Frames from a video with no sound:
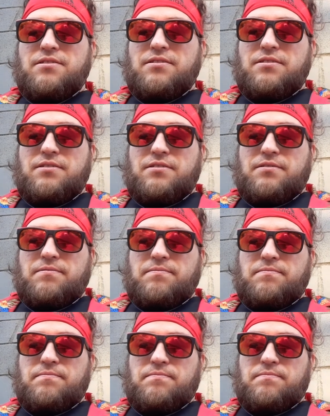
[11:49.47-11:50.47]

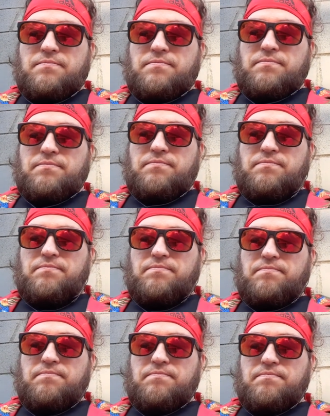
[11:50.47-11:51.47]

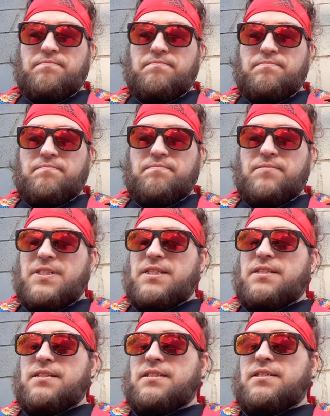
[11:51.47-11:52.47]

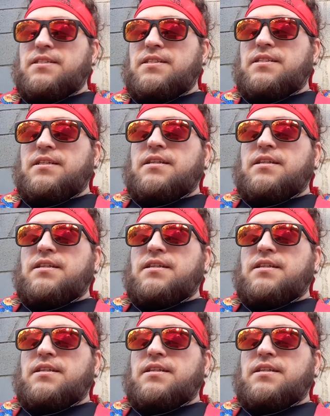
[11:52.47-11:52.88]
Nobody speaks.